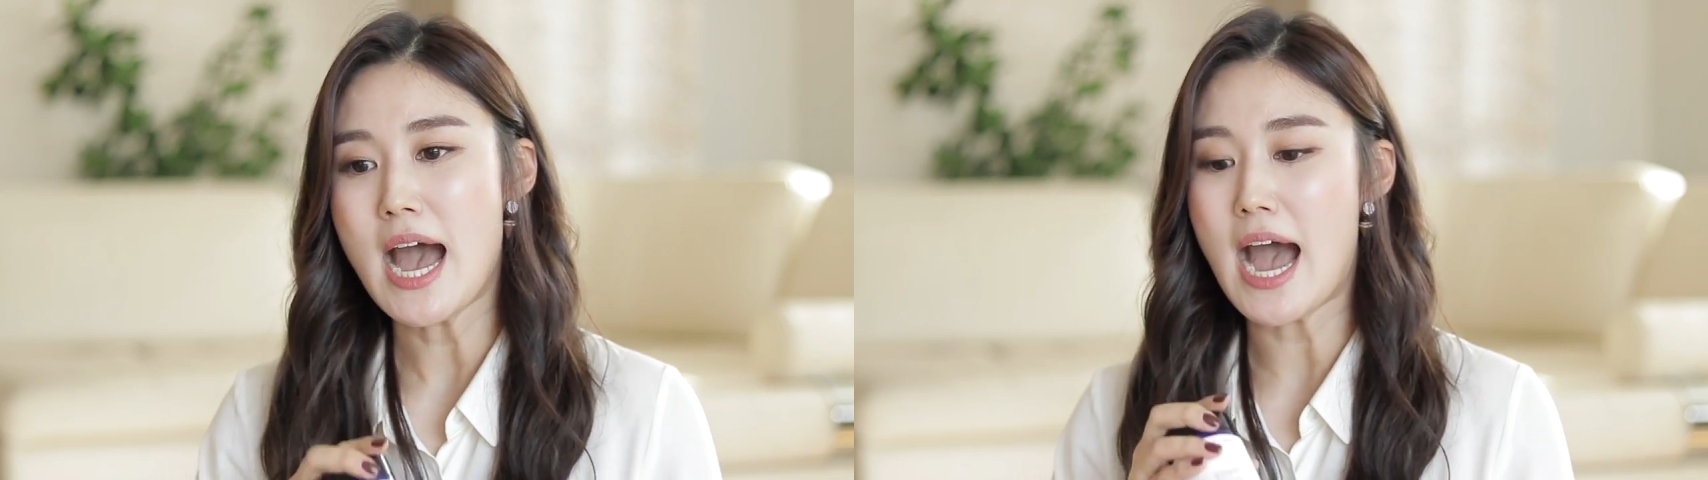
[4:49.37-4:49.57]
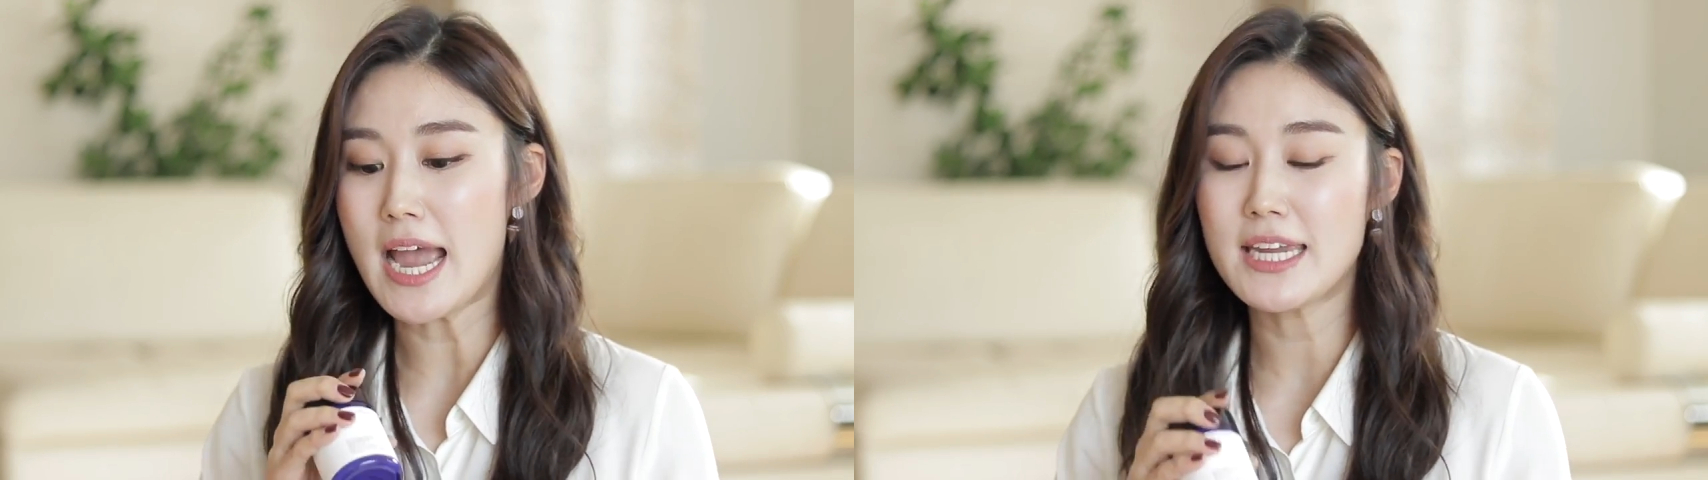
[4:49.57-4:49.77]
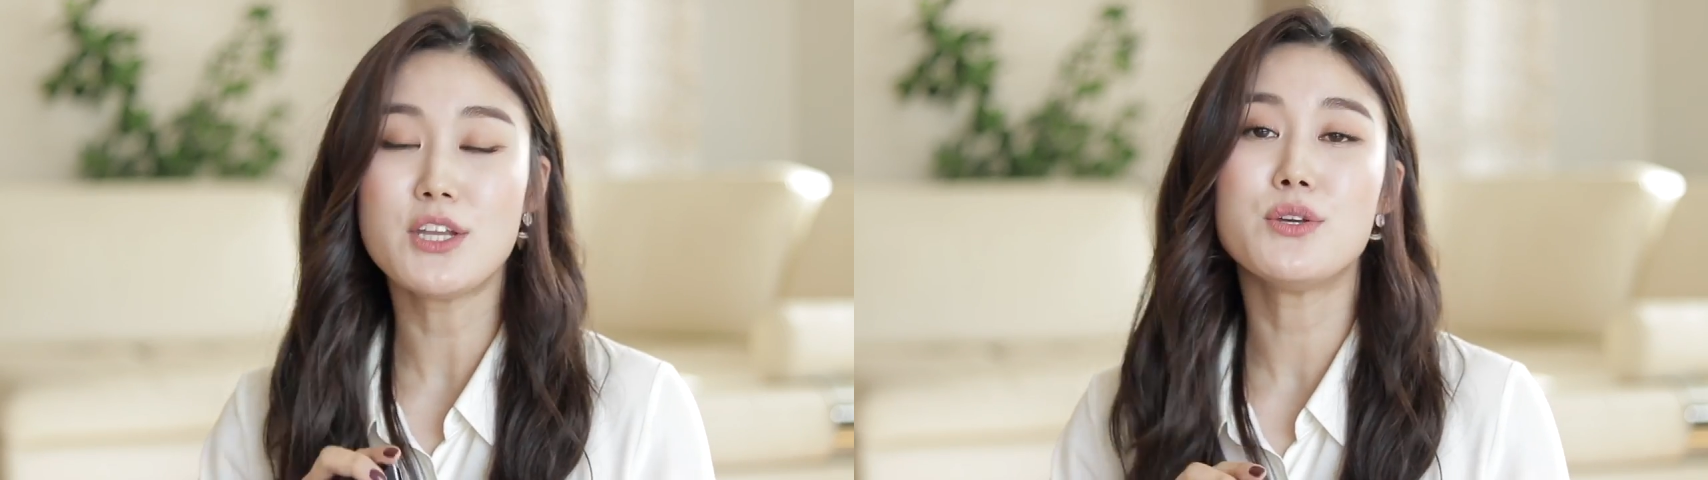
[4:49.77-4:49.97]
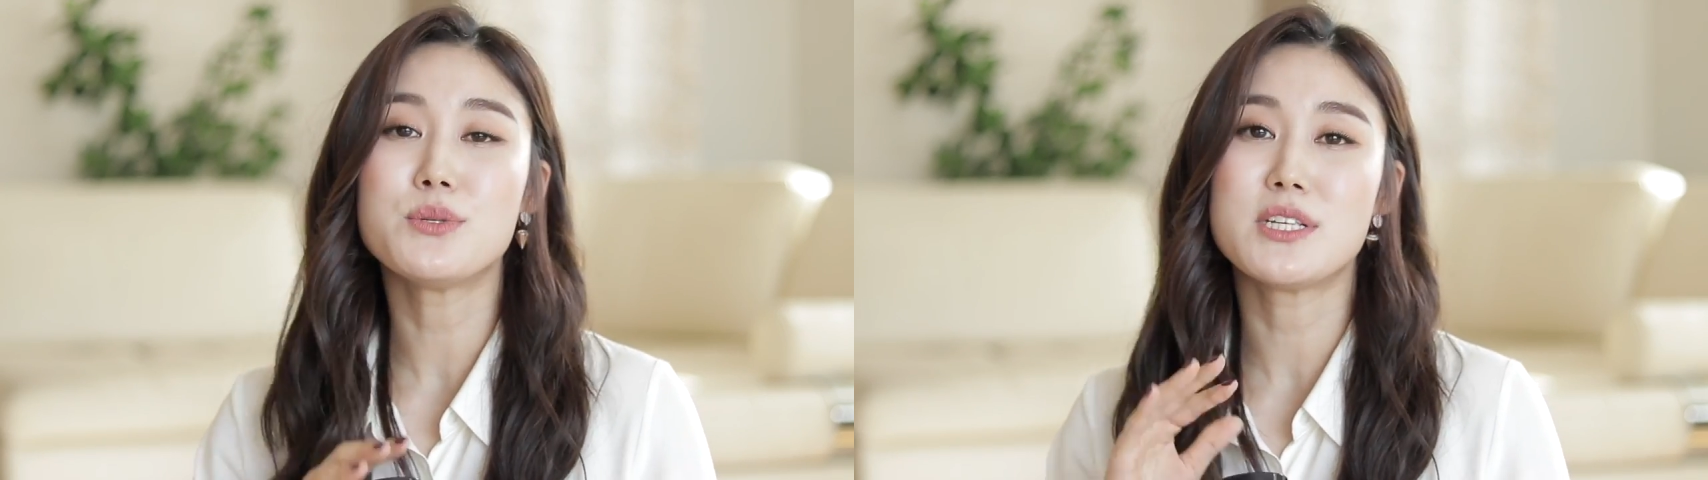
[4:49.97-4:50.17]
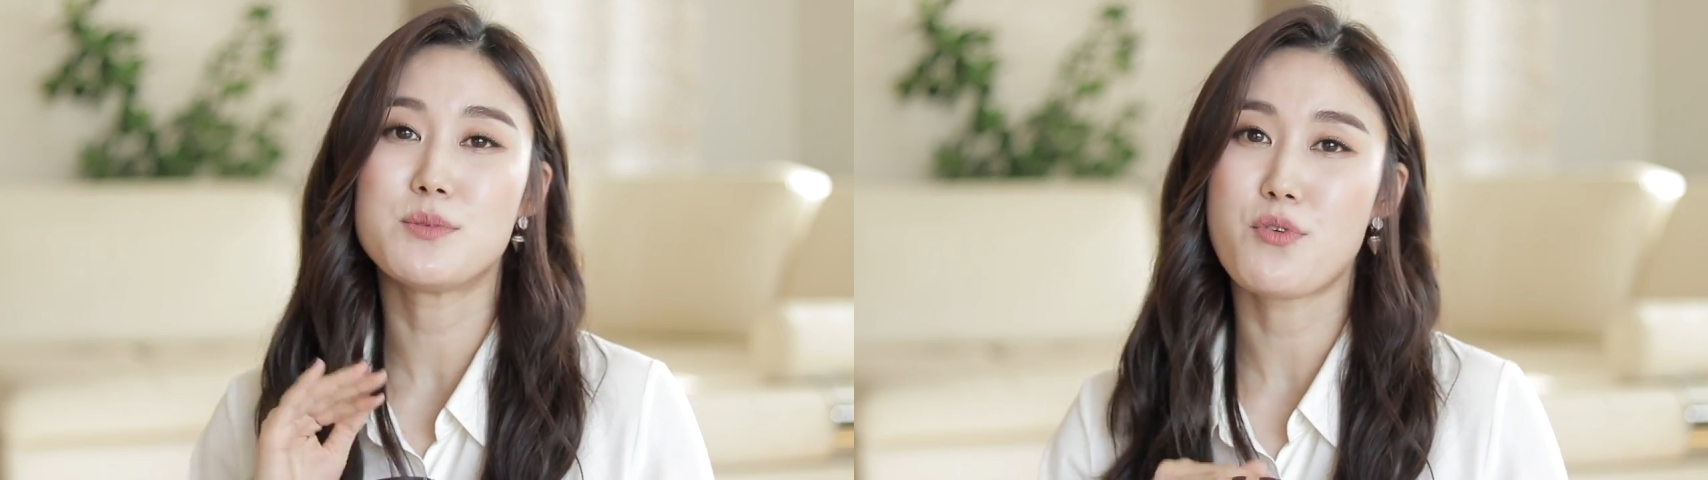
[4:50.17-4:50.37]
I can
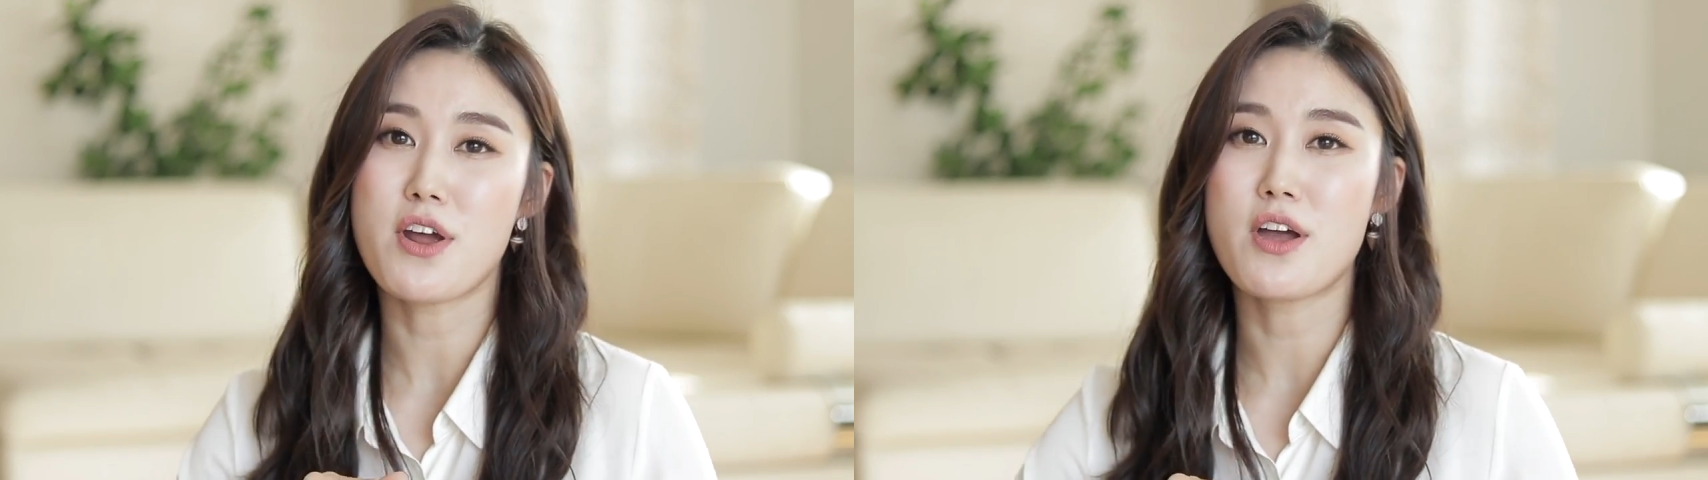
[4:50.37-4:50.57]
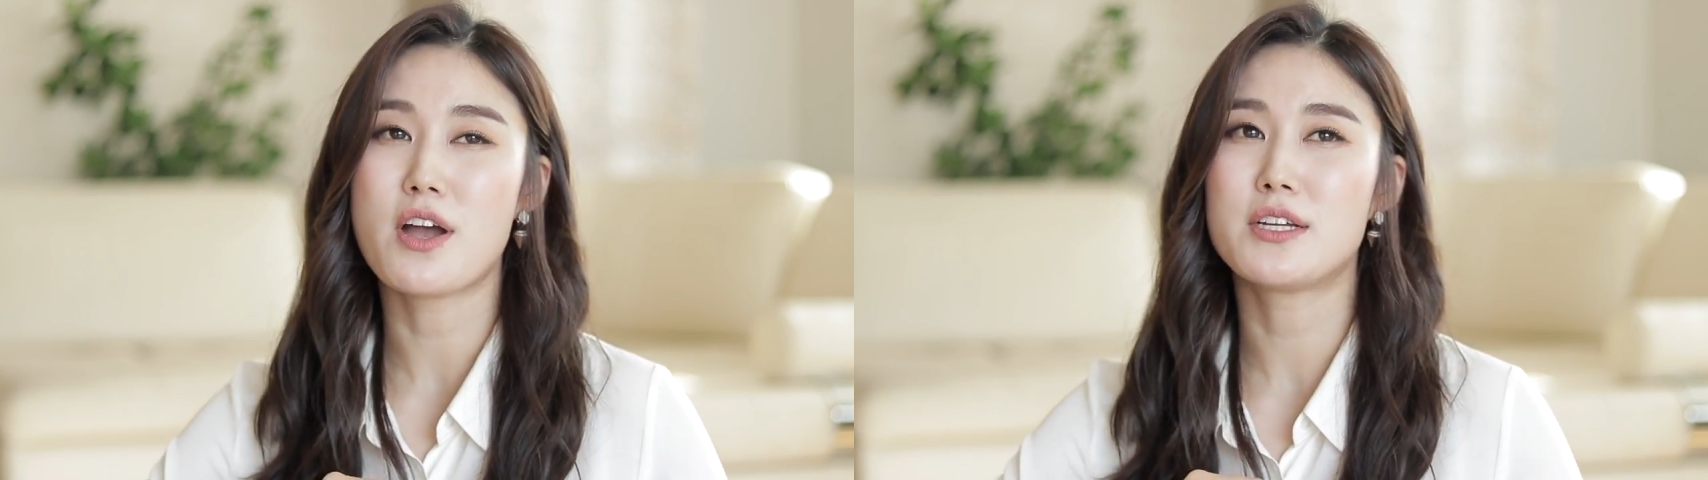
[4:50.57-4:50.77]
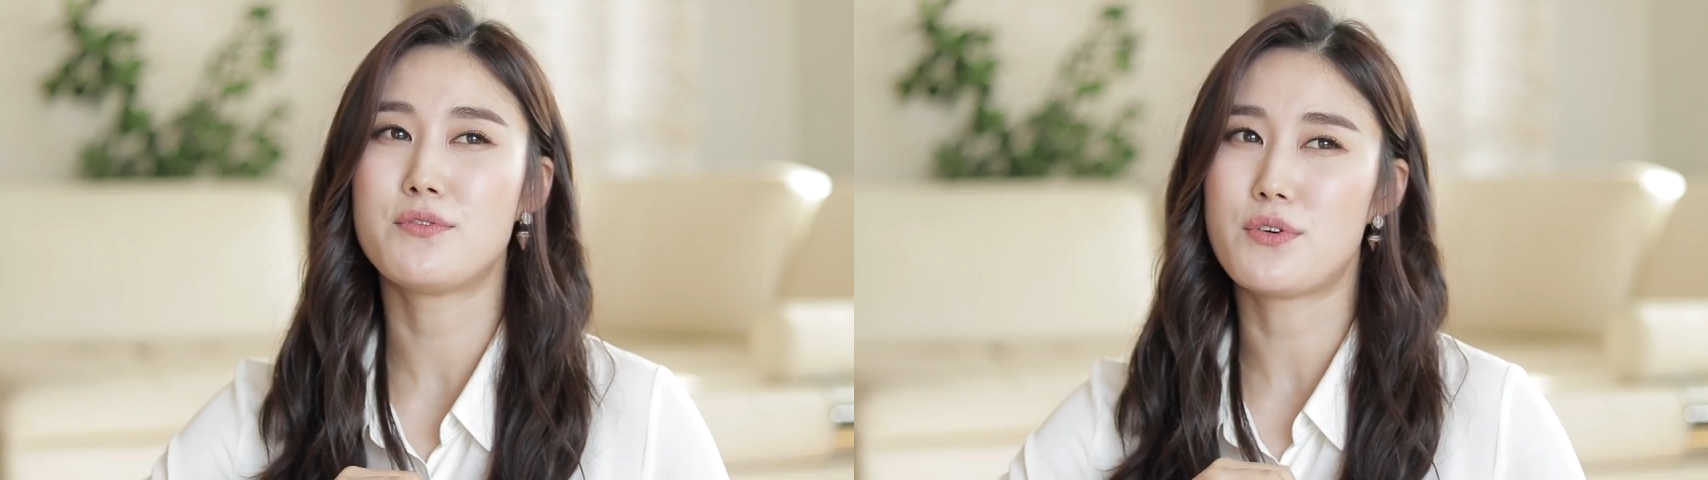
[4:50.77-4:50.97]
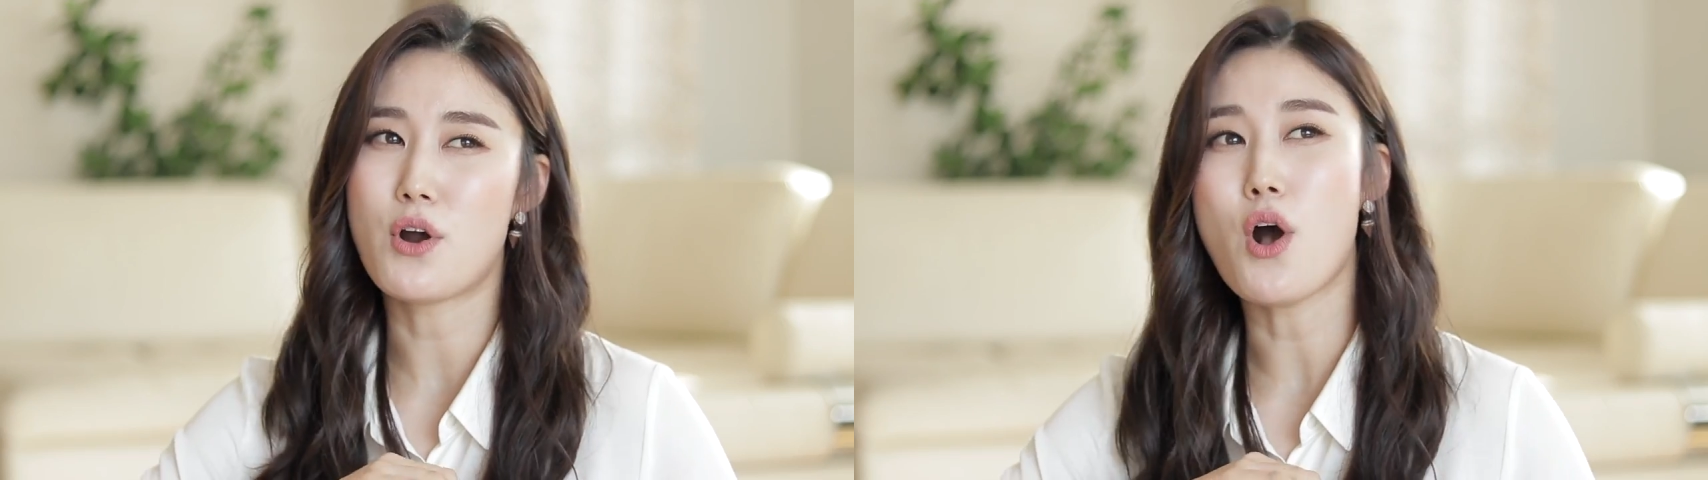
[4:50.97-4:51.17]
use this product for